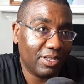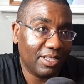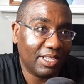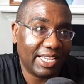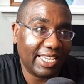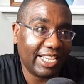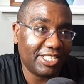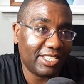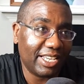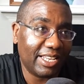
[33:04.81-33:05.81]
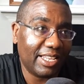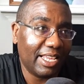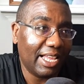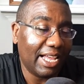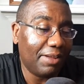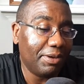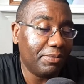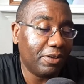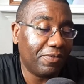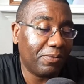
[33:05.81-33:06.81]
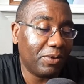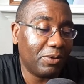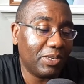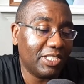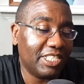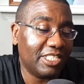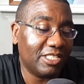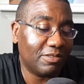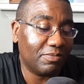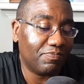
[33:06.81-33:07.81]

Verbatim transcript: I didn't catch that. I don't even know if it really was his